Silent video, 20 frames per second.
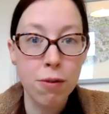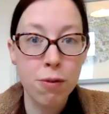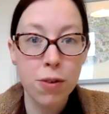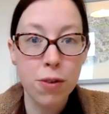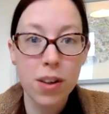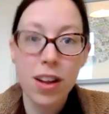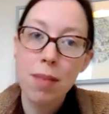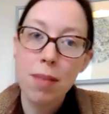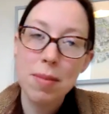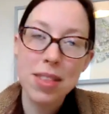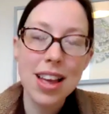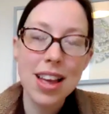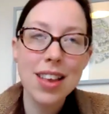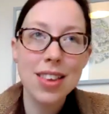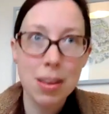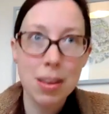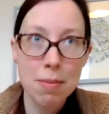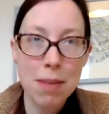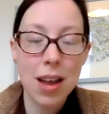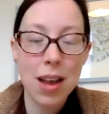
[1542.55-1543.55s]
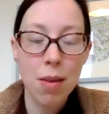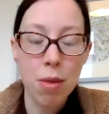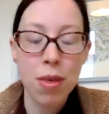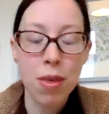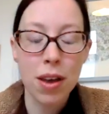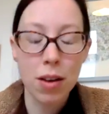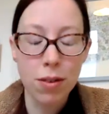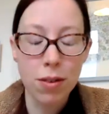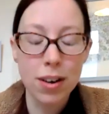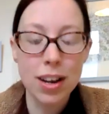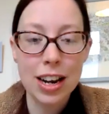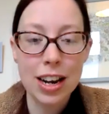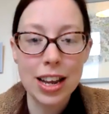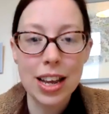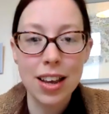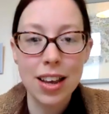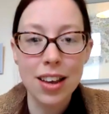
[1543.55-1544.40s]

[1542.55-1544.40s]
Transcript: I mean, that's the main thing, really.